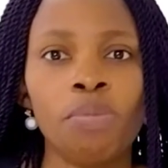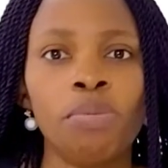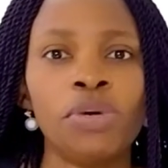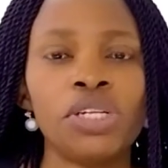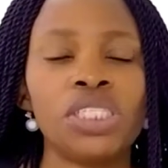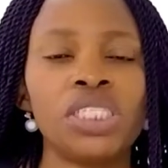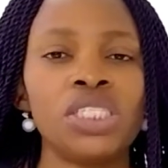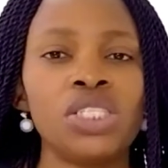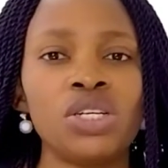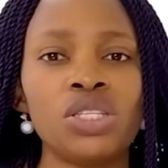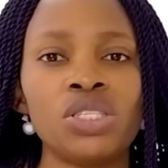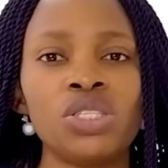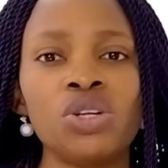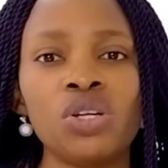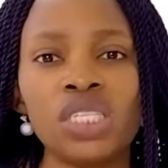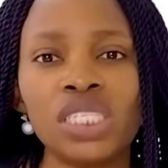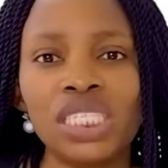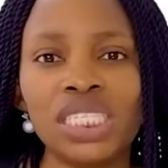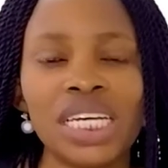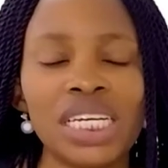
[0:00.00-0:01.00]
But it does
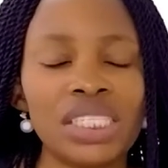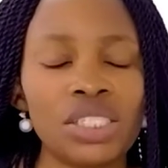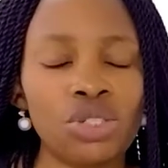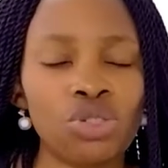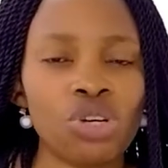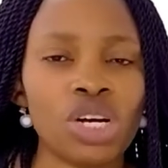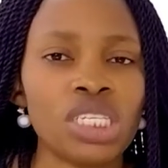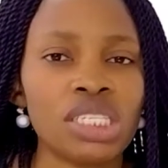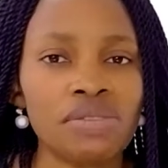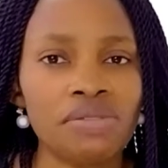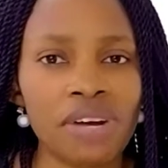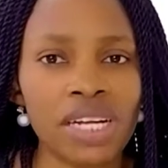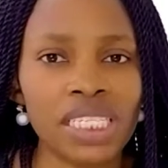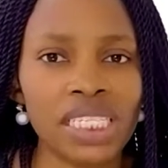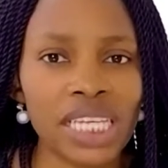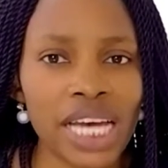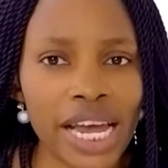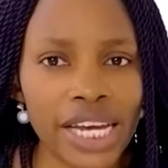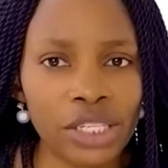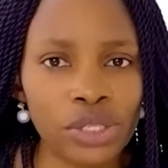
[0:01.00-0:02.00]
not yet
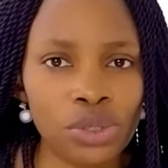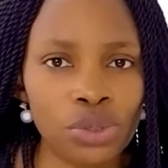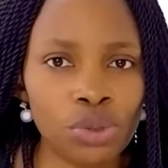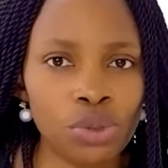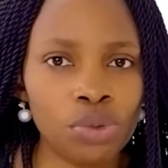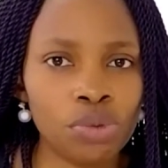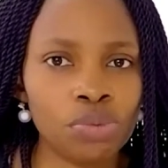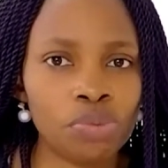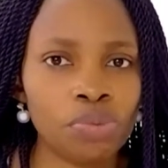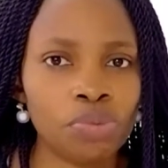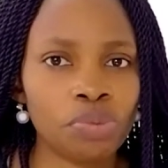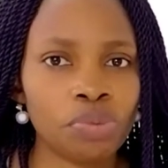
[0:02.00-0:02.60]
transfer title